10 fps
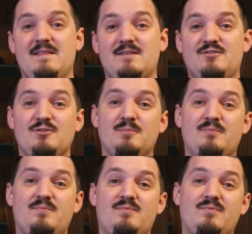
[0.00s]
the two
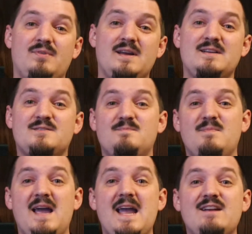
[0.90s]
things
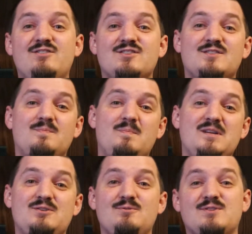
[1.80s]
may just
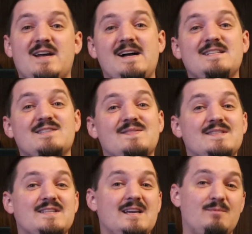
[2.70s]
be two sides of
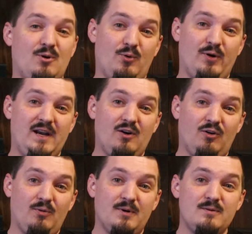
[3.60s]
the same coin,
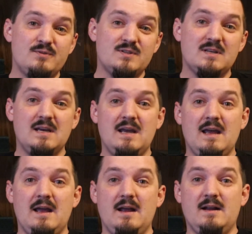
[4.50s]
almost.
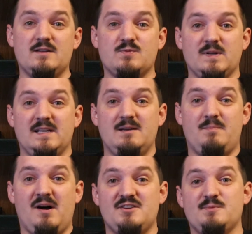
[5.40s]
It's really
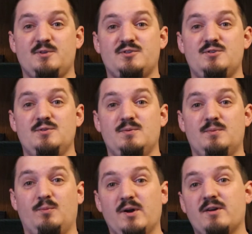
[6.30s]
impossible
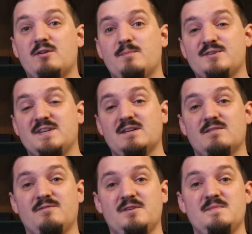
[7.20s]
to 100%
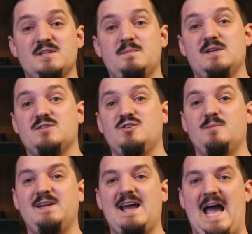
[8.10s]
confirm this because
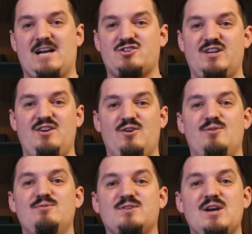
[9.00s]
nobody actually
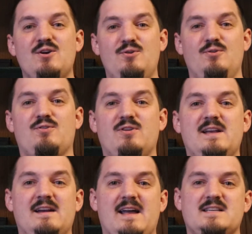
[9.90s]
knows who
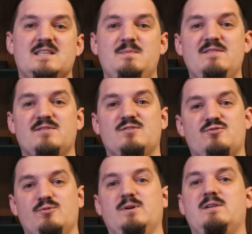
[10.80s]
created Axiom. Even the
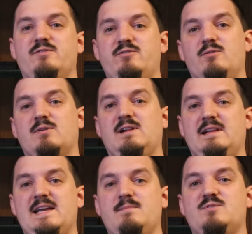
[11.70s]
True Elves don't
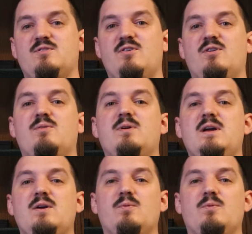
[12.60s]
claim to know